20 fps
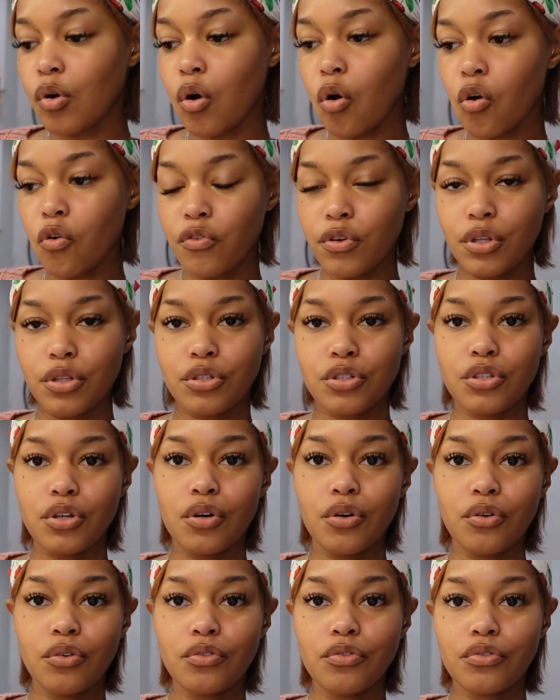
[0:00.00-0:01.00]
over the
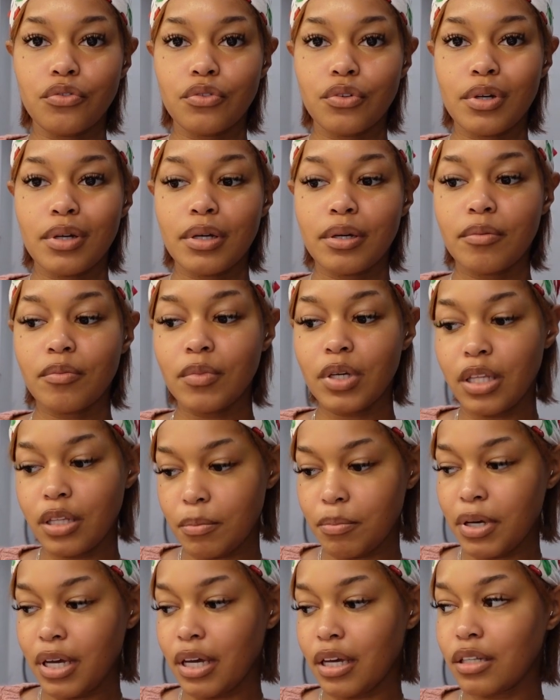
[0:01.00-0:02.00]
stove in the
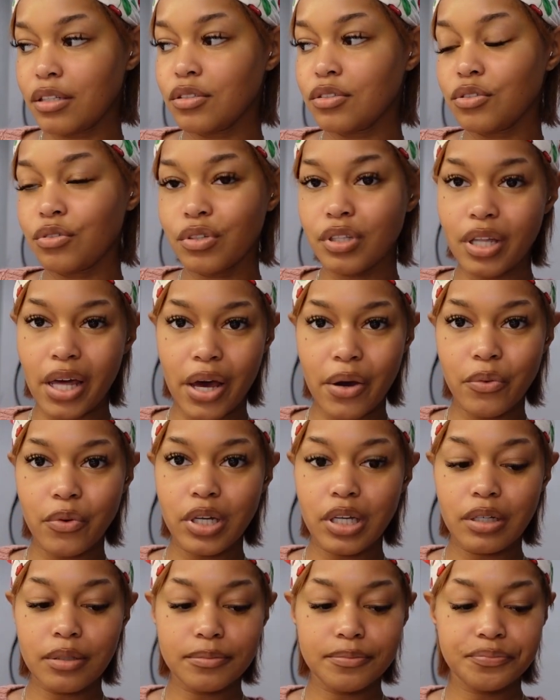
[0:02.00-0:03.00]
pan, do it that
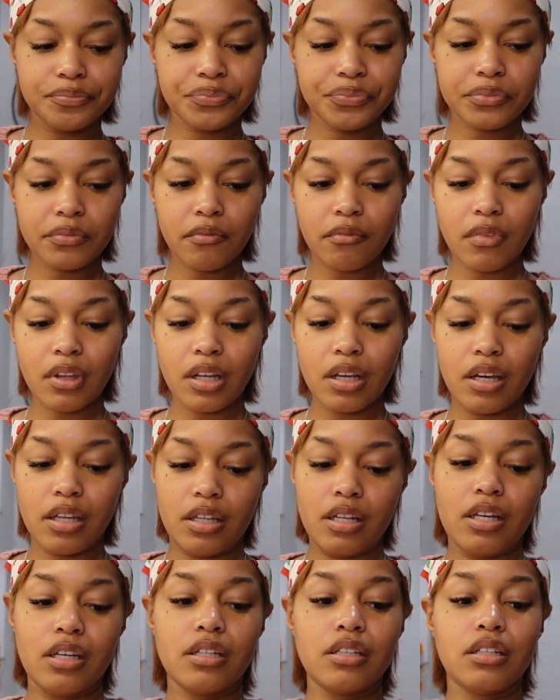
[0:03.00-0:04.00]
way. And
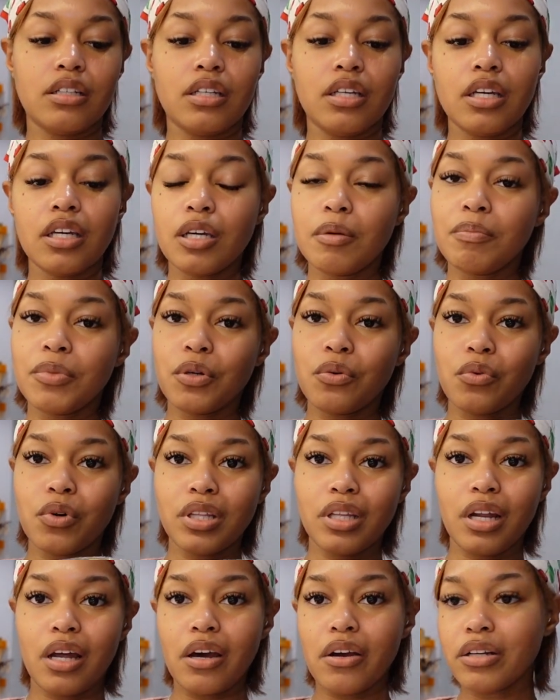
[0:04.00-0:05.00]
then keep the one
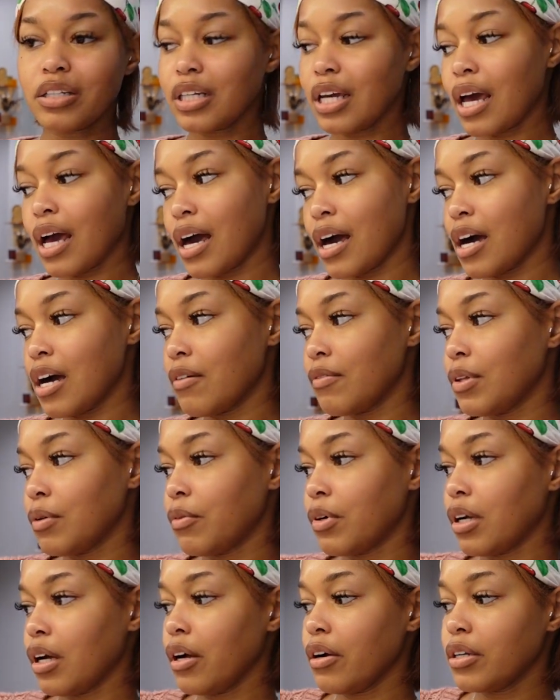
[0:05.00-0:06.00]
that I already have, the
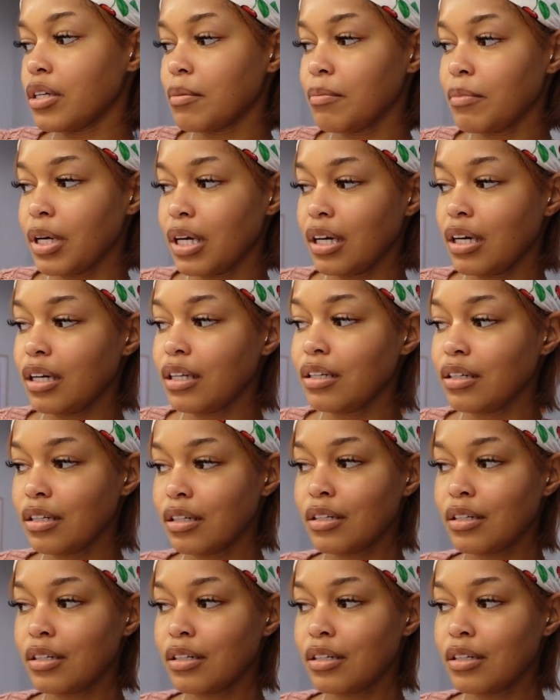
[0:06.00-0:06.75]
one I already made,